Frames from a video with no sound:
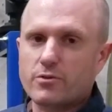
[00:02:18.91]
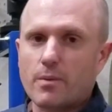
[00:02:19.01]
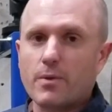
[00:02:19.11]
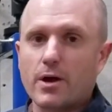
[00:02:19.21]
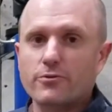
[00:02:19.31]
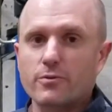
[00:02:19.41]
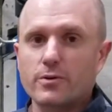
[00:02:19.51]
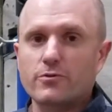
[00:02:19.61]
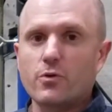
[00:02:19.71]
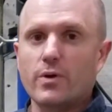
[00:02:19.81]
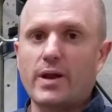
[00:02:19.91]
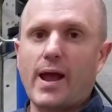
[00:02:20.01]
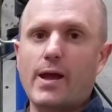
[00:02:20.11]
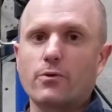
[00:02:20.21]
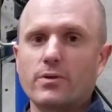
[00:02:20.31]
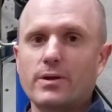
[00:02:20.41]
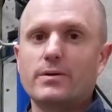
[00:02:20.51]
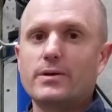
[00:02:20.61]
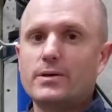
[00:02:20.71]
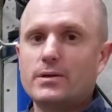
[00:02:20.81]
Some customers do it
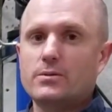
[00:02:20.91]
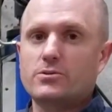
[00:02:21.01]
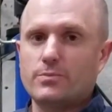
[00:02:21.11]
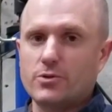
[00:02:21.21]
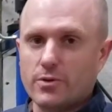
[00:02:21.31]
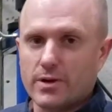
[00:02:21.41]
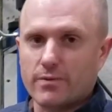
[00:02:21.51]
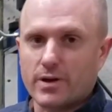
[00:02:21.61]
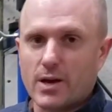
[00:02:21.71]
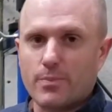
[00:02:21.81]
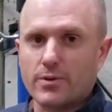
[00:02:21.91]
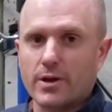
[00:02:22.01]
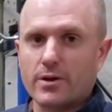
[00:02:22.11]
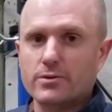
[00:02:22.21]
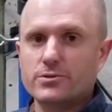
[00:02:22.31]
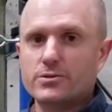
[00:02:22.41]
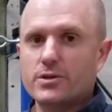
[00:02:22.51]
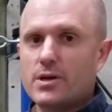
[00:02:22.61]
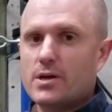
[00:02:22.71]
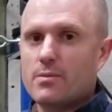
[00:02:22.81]
annually, some do it every couple of years.